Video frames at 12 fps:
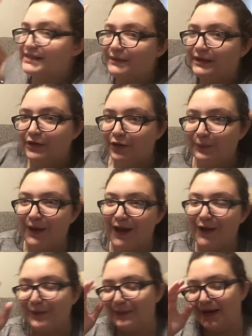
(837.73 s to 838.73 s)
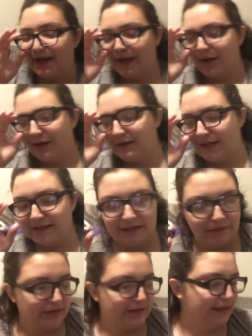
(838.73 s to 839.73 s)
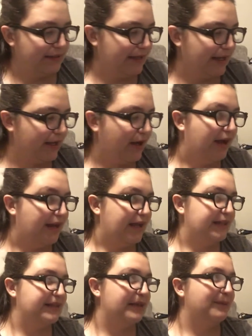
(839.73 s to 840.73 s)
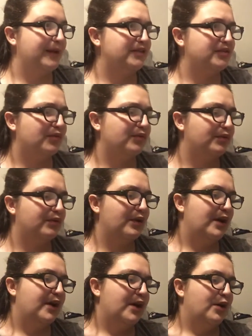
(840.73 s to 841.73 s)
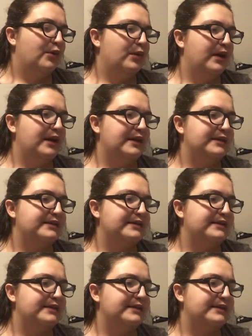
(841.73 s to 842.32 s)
my little pile back here. That's everything that I got. I think my total was